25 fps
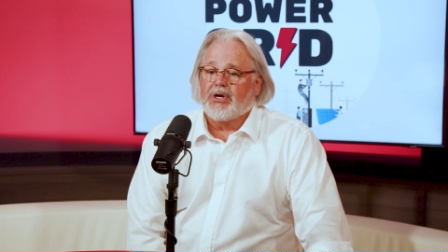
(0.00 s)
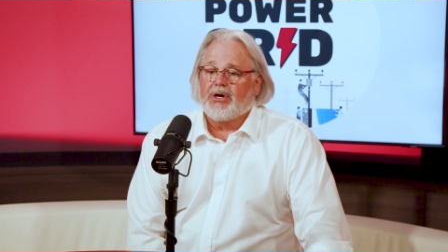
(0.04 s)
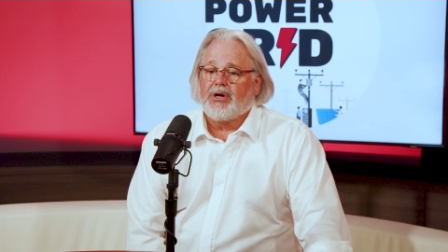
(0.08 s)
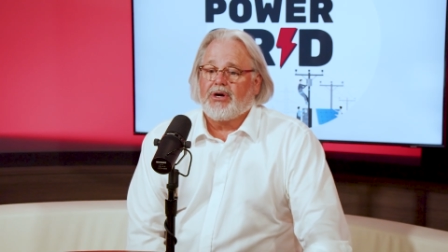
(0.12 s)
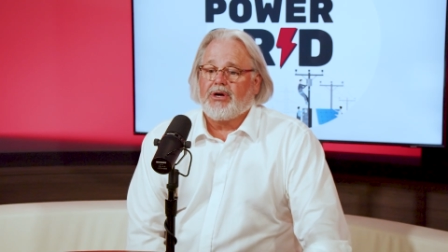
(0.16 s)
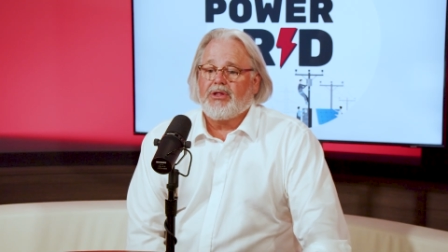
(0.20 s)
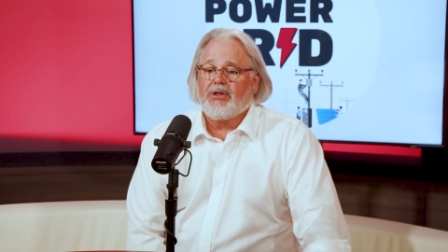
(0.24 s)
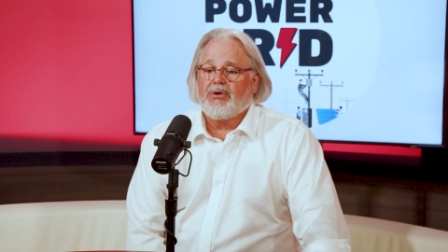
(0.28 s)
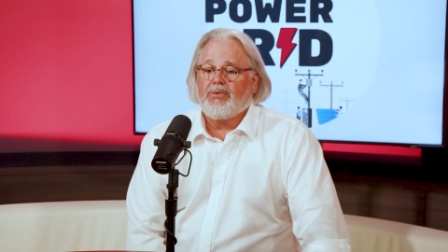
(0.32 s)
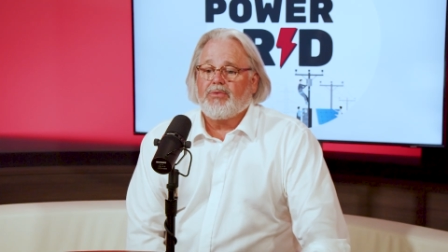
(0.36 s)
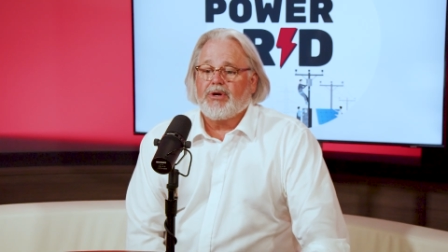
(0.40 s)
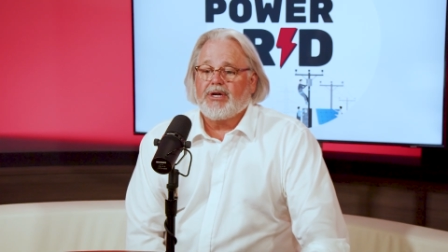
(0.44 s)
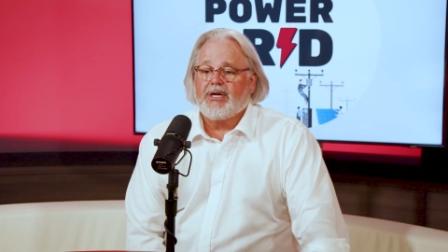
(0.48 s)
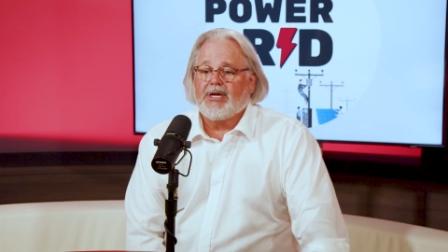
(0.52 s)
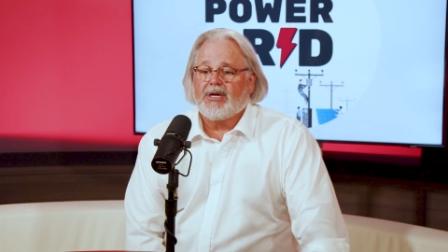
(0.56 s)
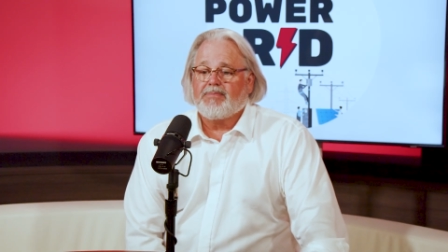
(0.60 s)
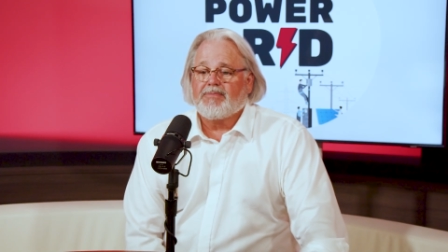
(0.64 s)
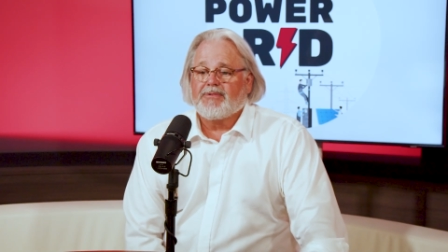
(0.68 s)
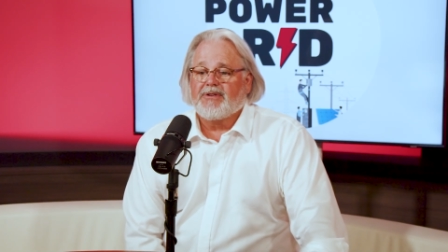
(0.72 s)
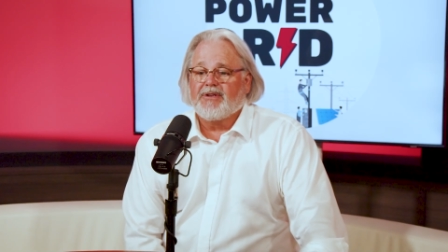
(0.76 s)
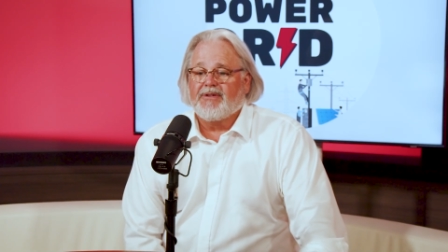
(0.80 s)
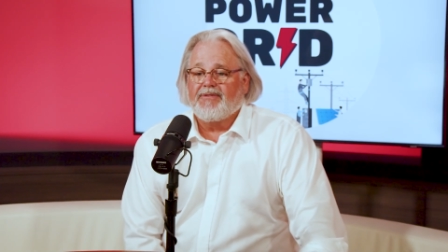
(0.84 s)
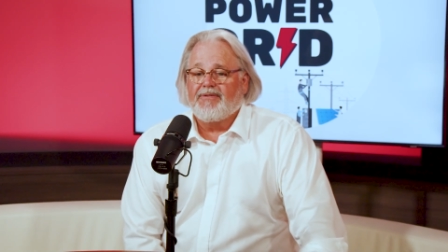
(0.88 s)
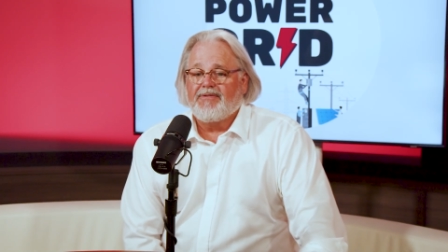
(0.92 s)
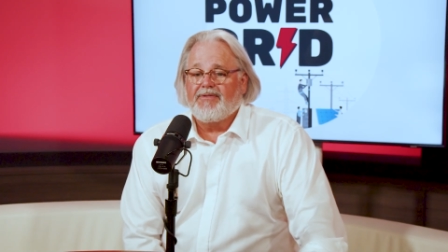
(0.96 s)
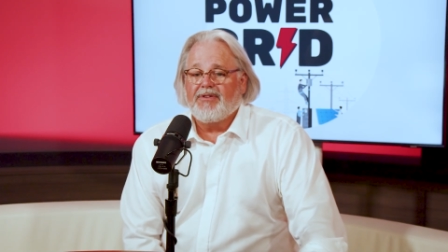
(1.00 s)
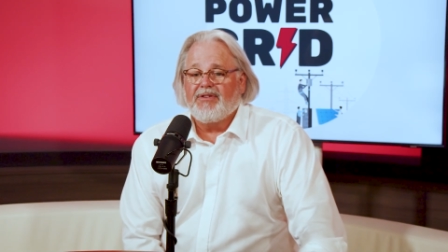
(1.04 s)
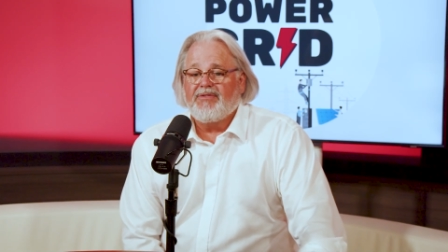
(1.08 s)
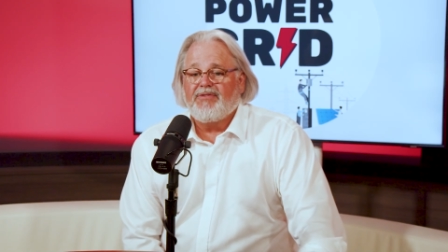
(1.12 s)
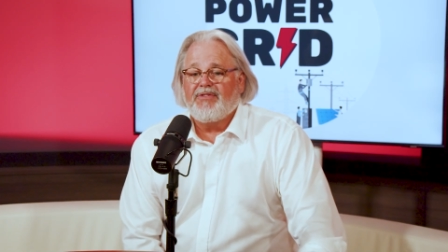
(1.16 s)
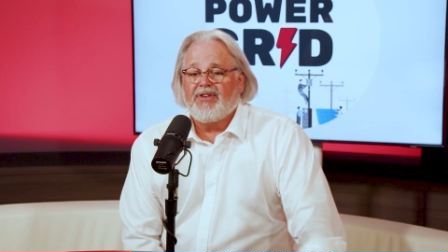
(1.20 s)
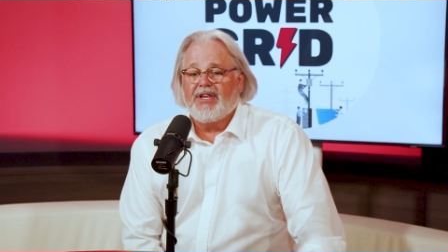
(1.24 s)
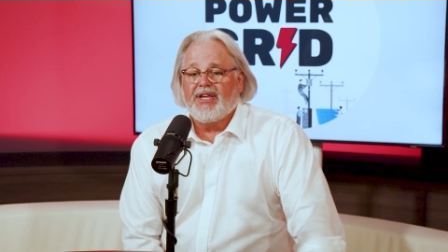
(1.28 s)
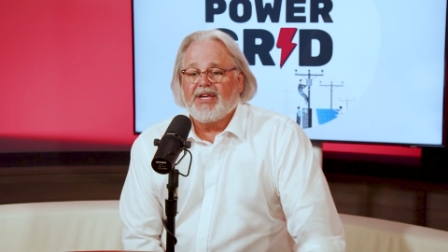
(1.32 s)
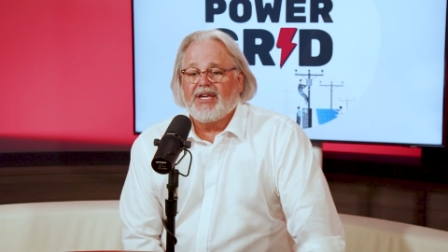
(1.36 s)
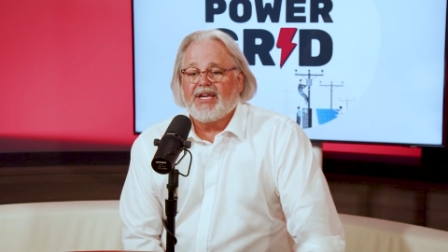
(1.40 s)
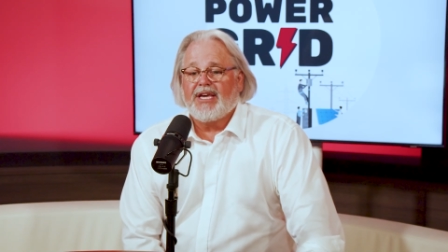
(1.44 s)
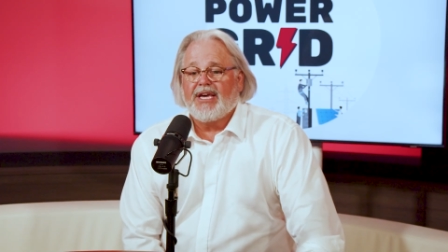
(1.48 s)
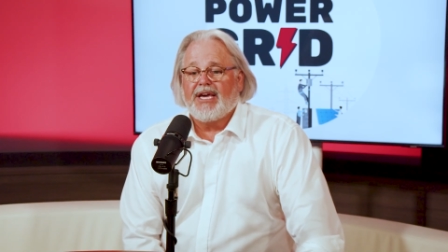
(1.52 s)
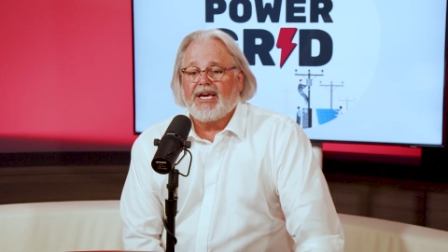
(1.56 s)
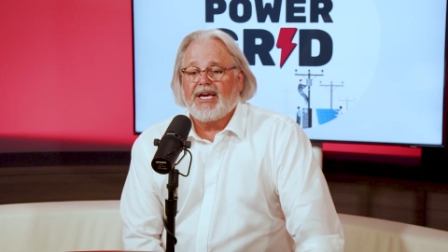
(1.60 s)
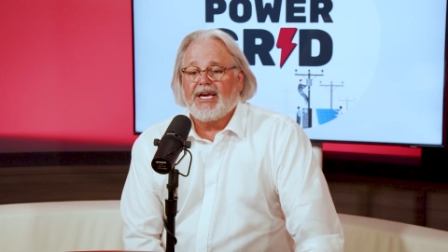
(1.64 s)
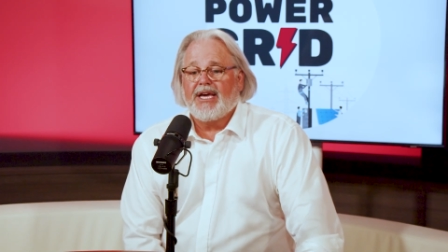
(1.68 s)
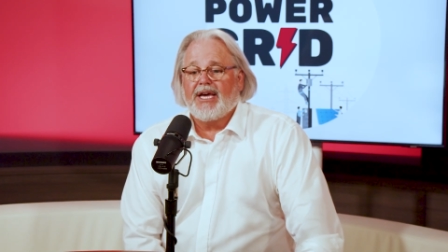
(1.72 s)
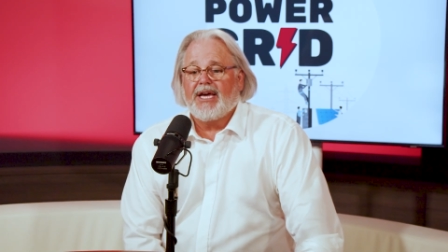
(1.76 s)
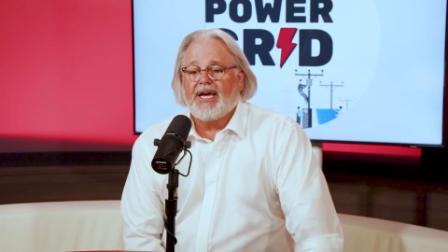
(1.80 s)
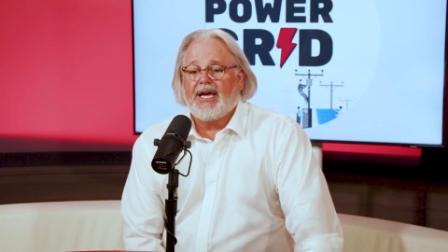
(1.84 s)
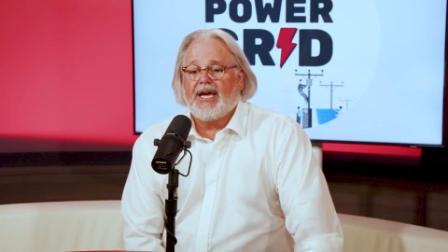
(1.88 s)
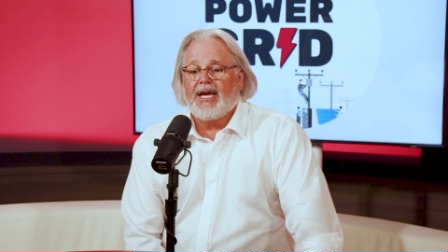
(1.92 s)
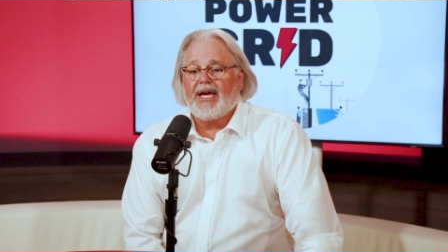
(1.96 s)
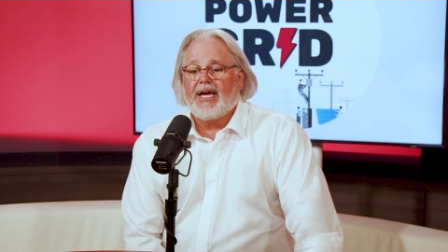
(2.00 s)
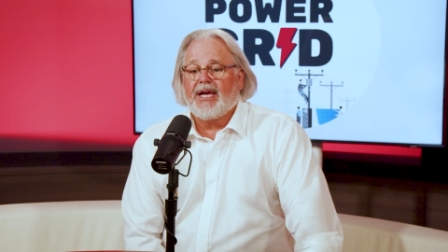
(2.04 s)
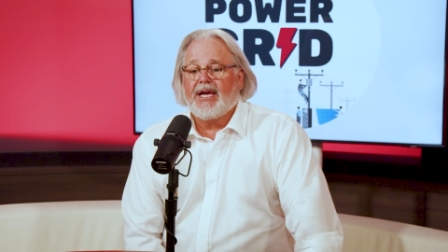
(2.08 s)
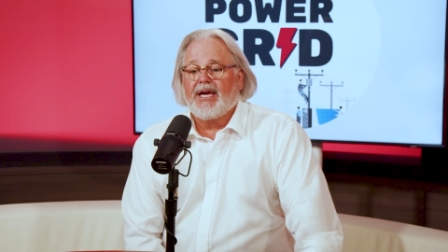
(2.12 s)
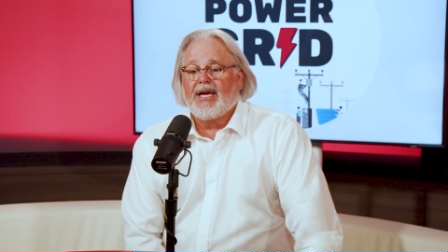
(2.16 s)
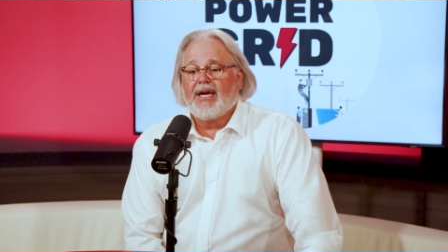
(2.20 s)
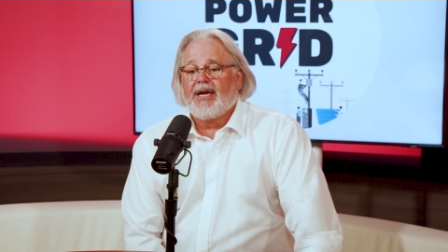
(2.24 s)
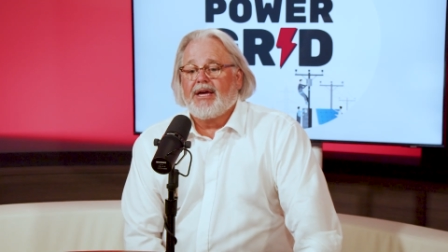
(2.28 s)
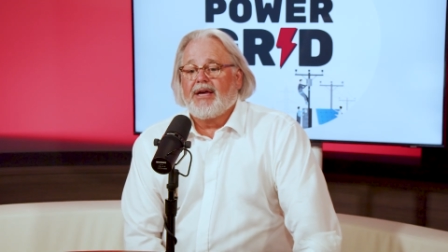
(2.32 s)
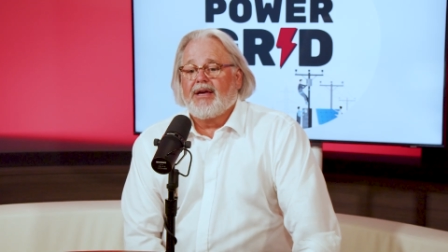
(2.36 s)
all the way up to 50 Ka